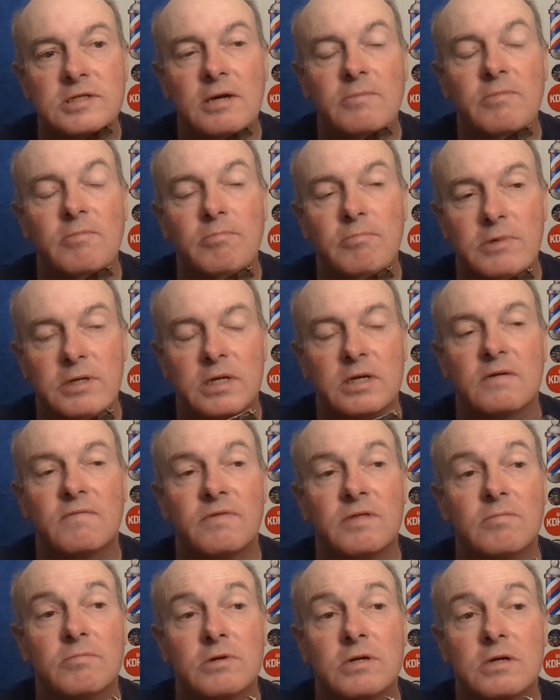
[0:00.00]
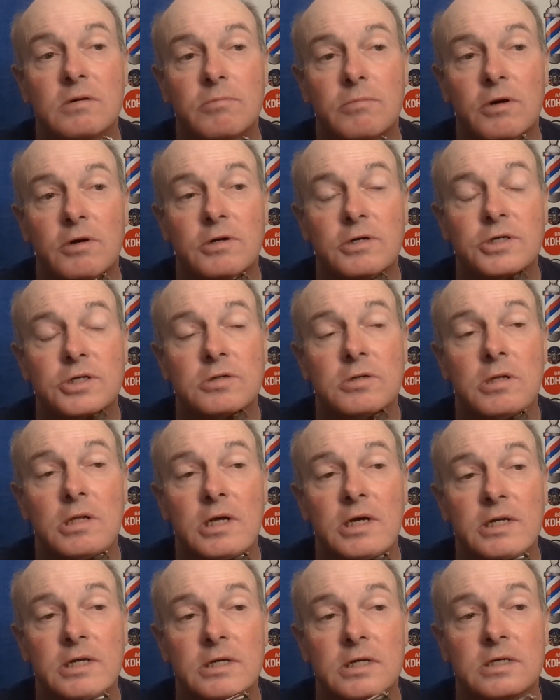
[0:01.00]
Many of them
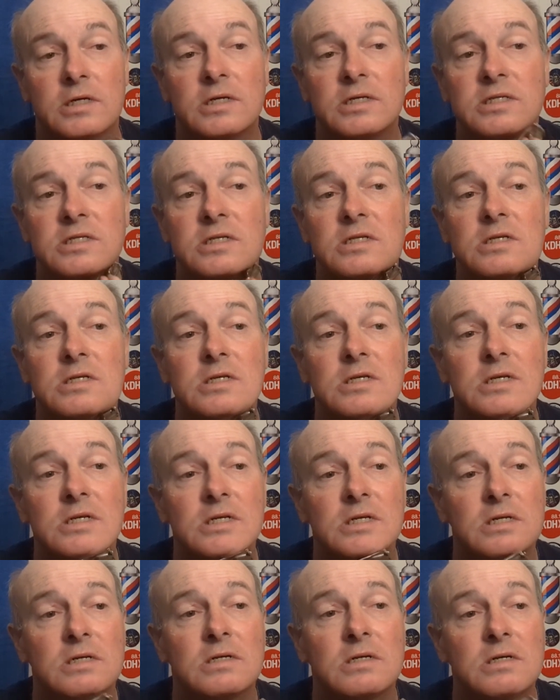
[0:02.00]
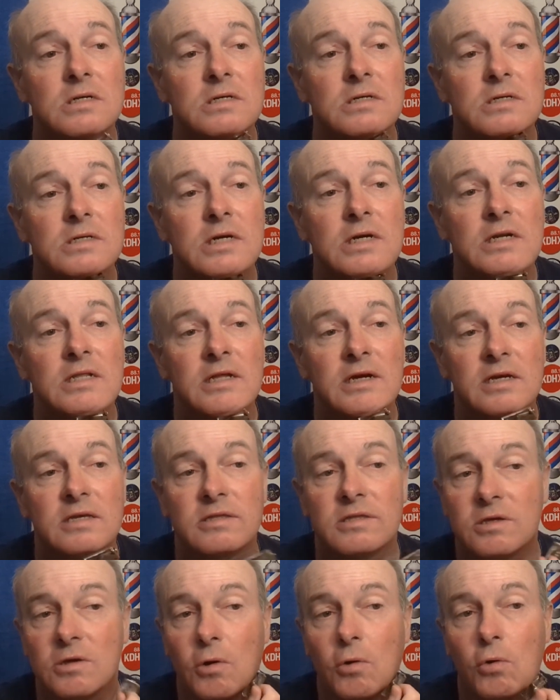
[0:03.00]
commercial, I guess. Kind of
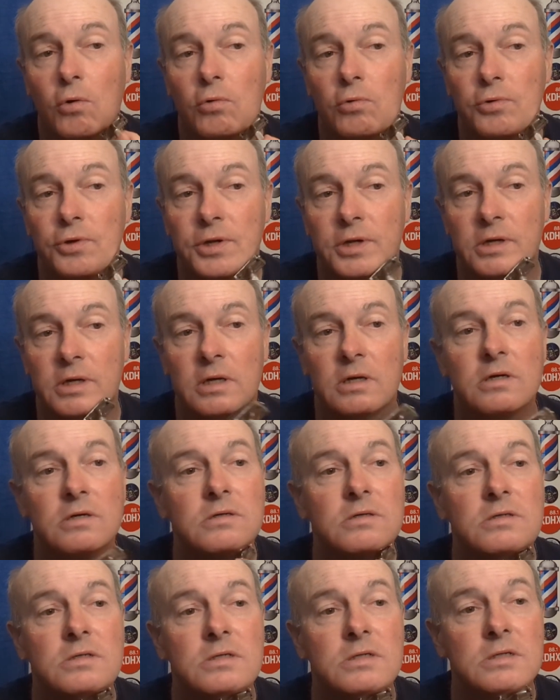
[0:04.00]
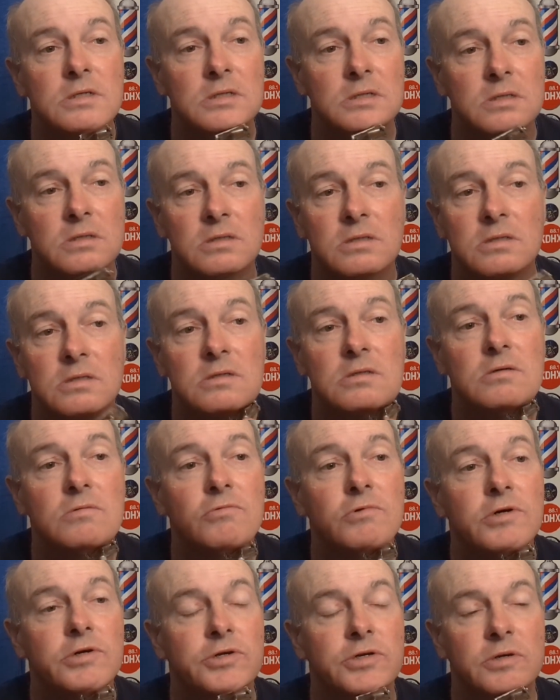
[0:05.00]
like the old
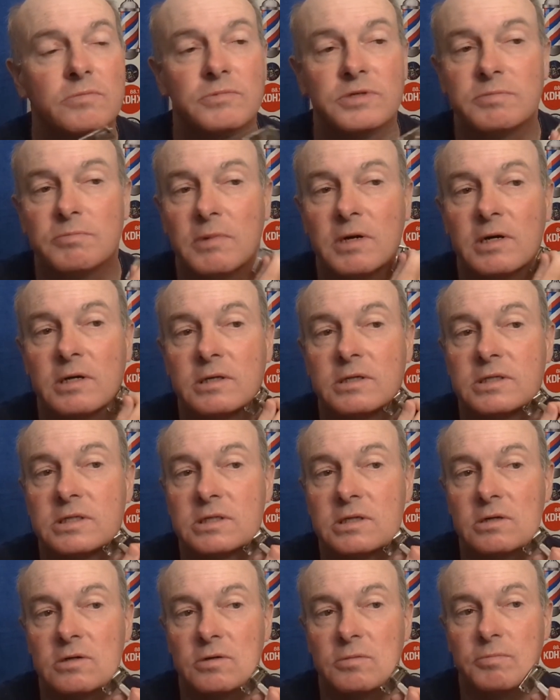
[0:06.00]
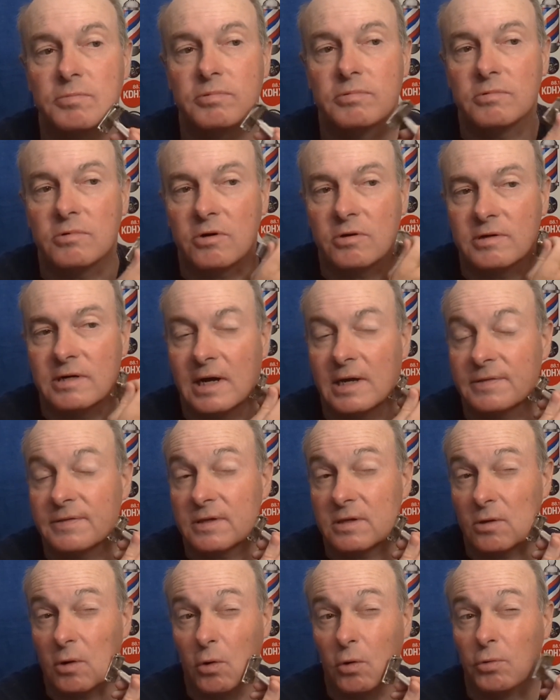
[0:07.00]
Williams mug soap, or not
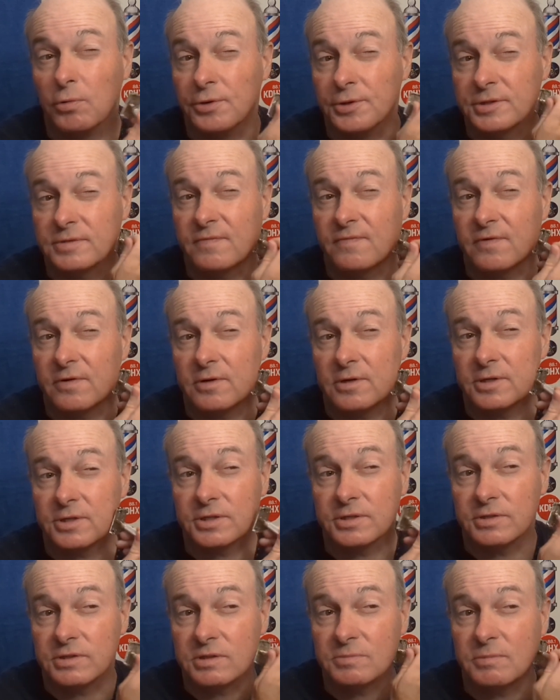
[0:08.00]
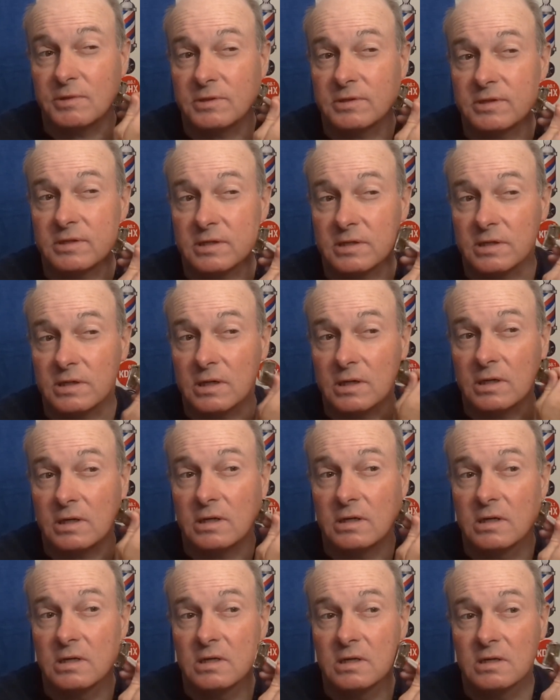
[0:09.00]
the oldest versions, but
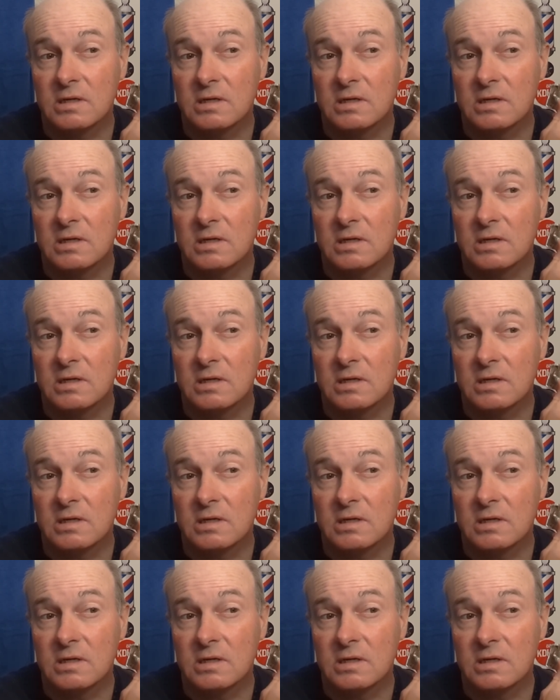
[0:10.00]
the